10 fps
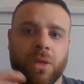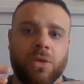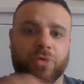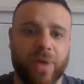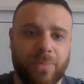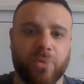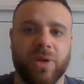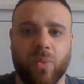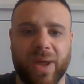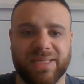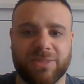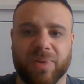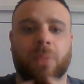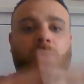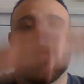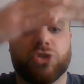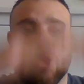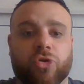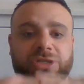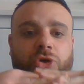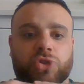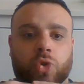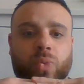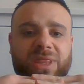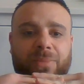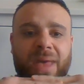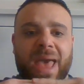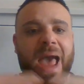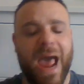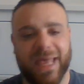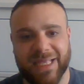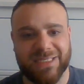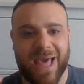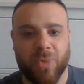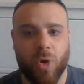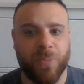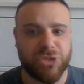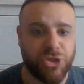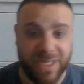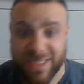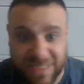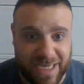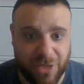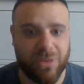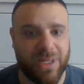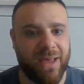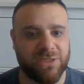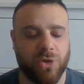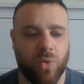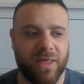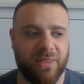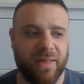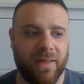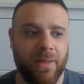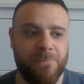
you're able in a way to become almost horizontal with him, and there's that opportunity to take you down isn't quite there.